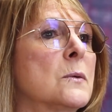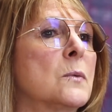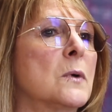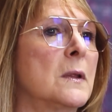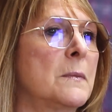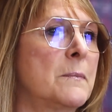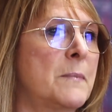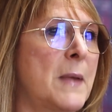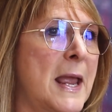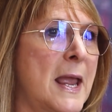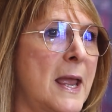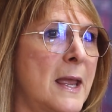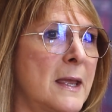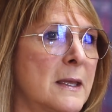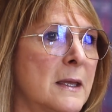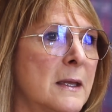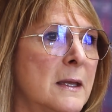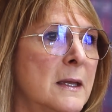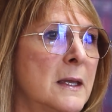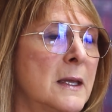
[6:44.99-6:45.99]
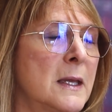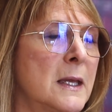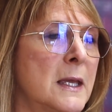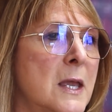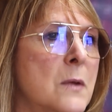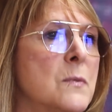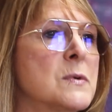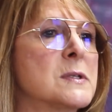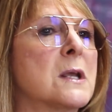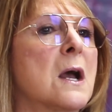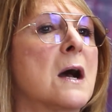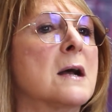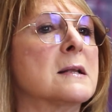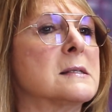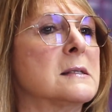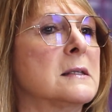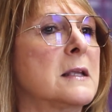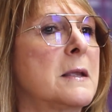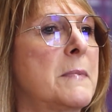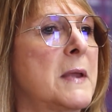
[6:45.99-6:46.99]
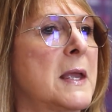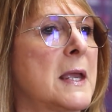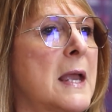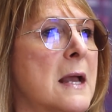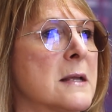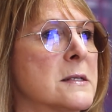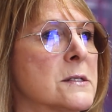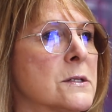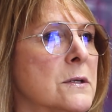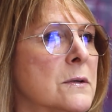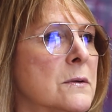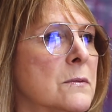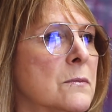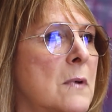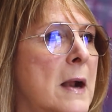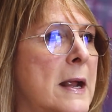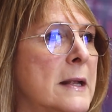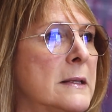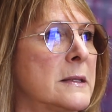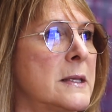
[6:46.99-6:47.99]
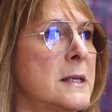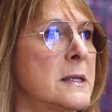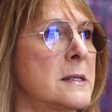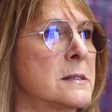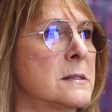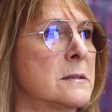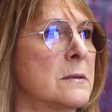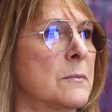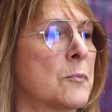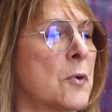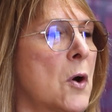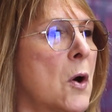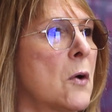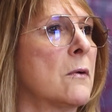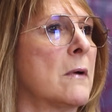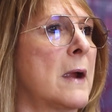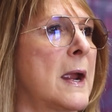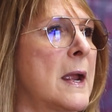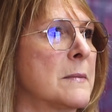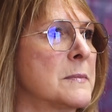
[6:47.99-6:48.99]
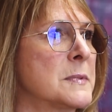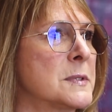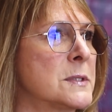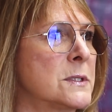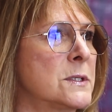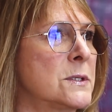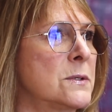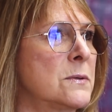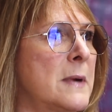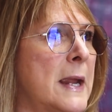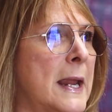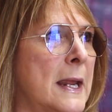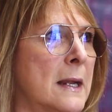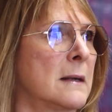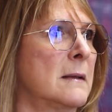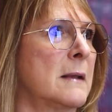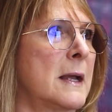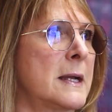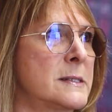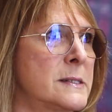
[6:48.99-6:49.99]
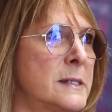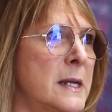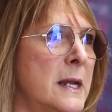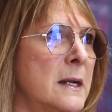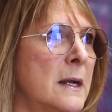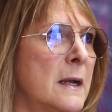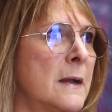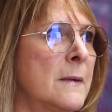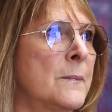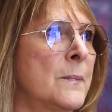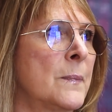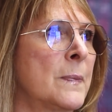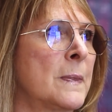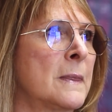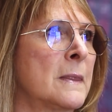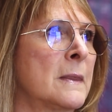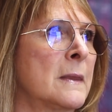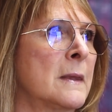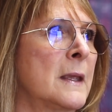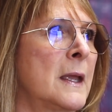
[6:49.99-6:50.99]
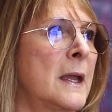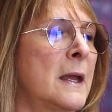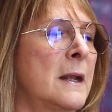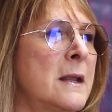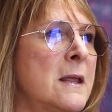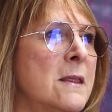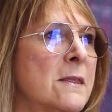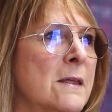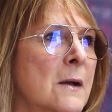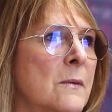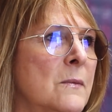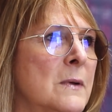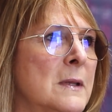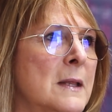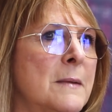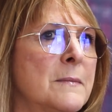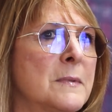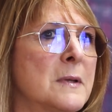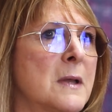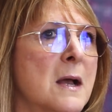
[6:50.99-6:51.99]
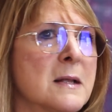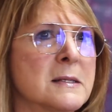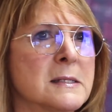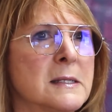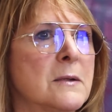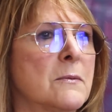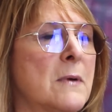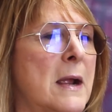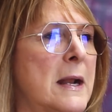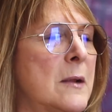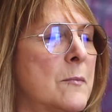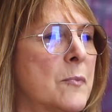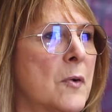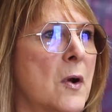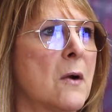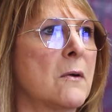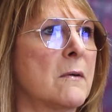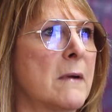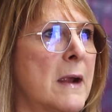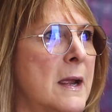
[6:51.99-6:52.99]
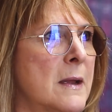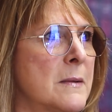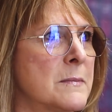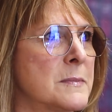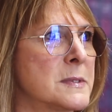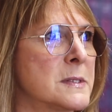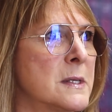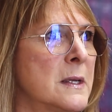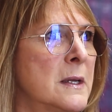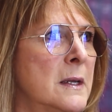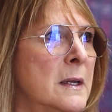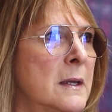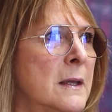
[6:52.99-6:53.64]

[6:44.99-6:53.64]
the World Bank, he was constantly being asked to write these programs to analyze data. And he thought, well, I'm constantly writing programs